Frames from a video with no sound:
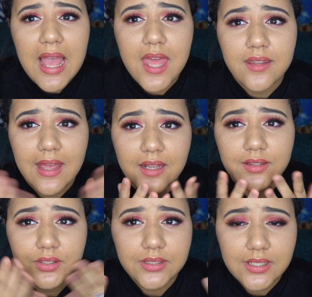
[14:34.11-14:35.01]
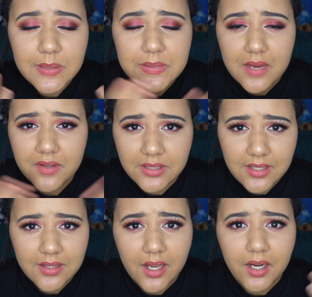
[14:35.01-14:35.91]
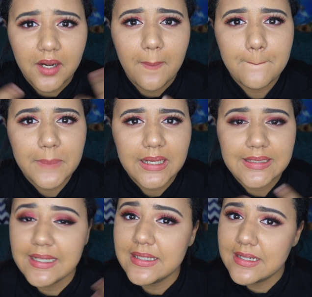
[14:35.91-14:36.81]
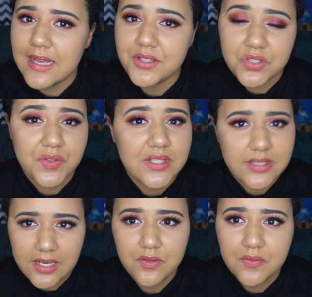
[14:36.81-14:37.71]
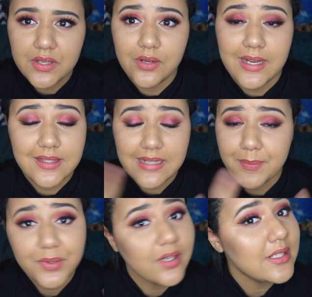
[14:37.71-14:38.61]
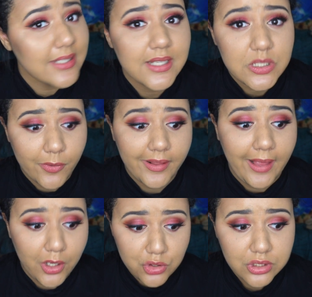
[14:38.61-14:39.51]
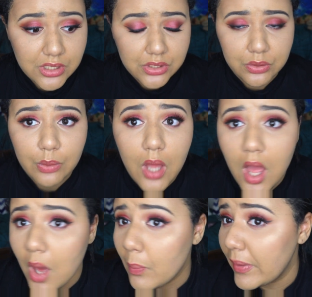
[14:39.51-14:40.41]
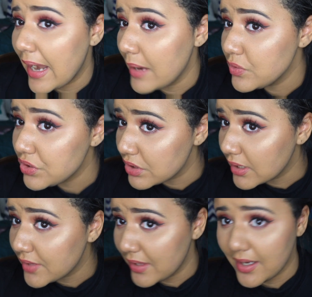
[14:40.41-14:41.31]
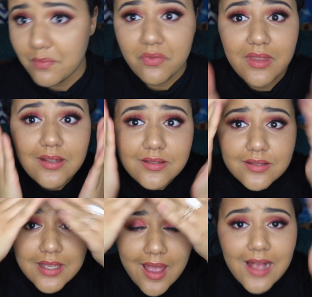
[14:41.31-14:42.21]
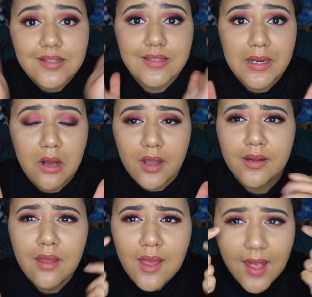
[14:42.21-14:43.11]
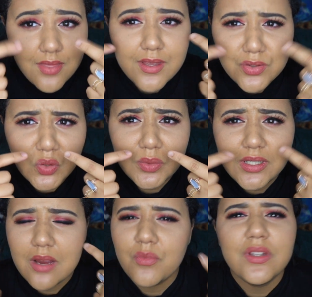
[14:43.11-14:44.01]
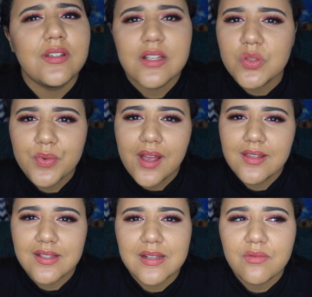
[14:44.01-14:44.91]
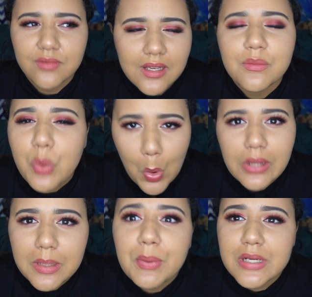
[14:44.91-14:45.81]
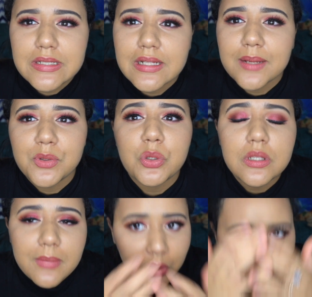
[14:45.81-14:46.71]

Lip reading: and that literally keeps everything there, but I did not, just for the sake of the video, and I did not put it on setting spray like I usually do. But I'm shook that this has stayed on. And this normally, I'm really not surprised because I'm really an oily person. Like normally my